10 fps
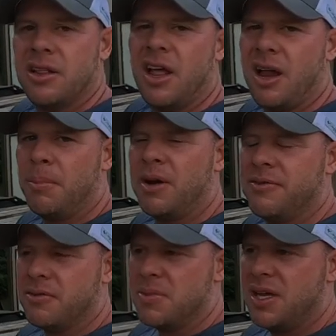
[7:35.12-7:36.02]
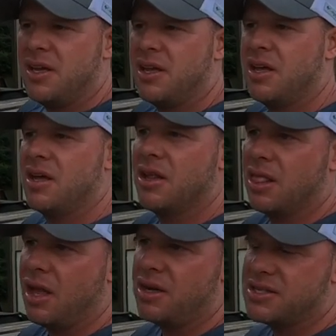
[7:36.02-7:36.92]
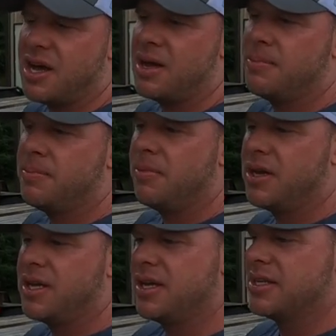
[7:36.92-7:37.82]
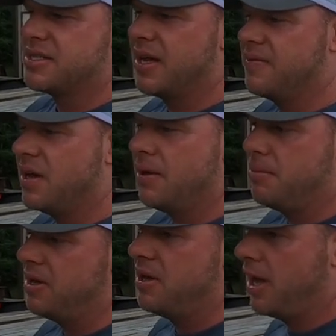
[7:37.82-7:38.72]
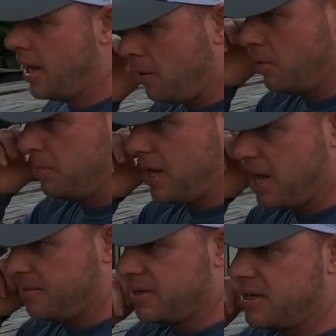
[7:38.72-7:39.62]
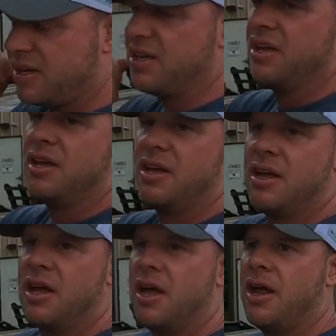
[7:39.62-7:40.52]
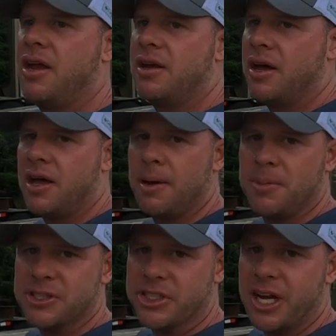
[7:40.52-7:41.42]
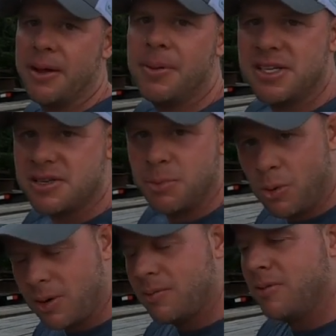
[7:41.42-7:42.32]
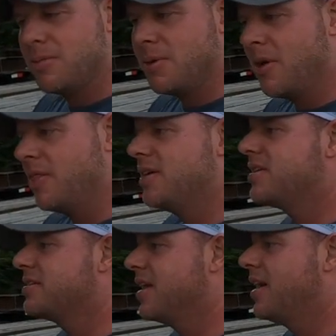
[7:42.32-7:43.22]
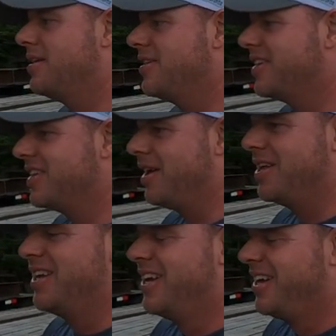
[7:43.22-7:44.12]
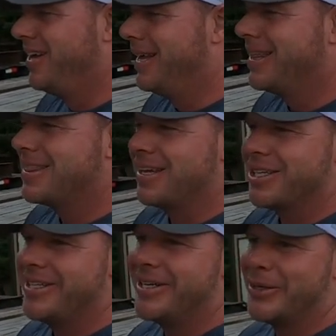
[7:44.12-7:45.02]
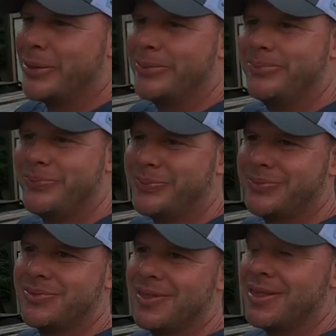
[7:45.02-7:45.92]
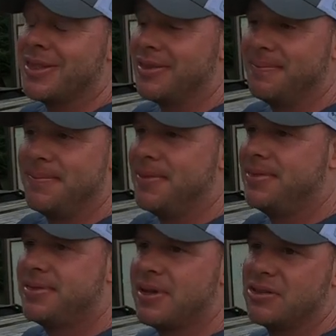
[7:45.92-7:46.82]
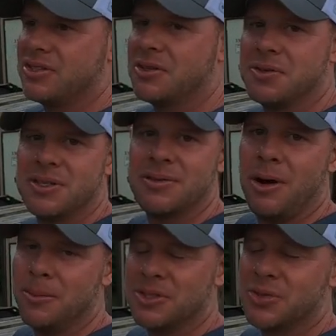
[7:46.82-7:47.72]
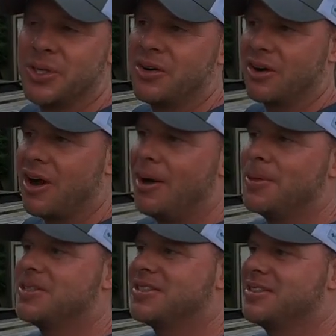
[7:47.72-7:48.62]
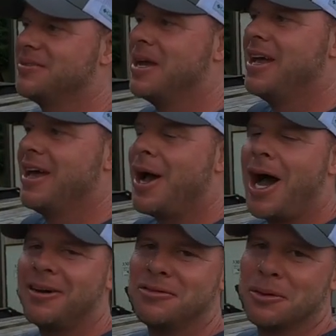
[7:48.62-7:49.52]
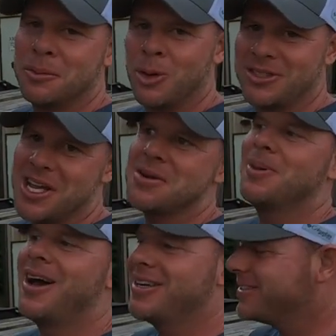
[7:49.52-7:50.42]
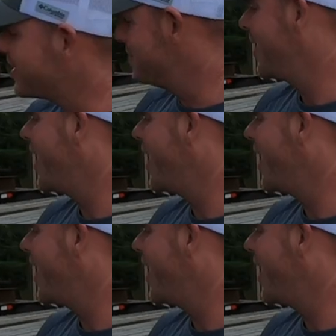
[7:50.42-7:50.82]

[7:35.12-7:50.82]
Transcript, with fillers: a lot of money for me, a lot of time, money saved up, and I want to be happy. And uh, appreciate everybody's support with me on this. That you know that I think you know there's over almost 300 comments and half of them were take it back, take it